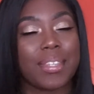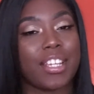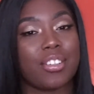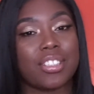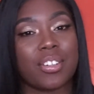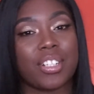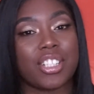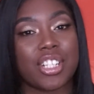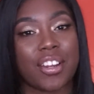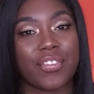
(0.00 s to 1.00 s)
Thank you So
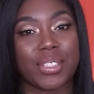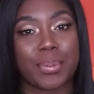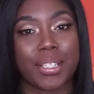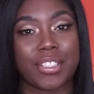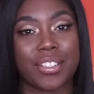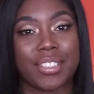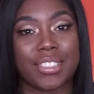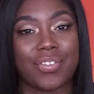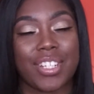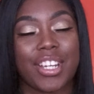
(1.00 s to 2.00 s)
Good Shop for sponsoring
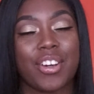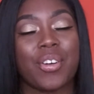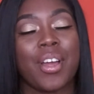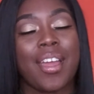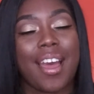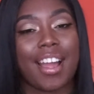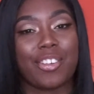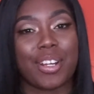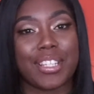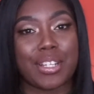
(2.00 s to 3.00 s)
this video,
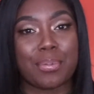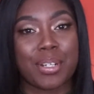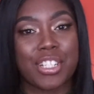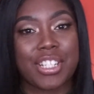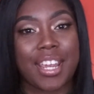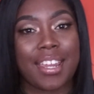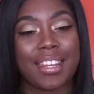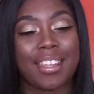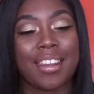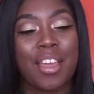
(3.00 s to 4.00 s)
I greatly appreciate
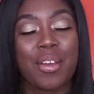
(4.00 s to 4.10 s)
it.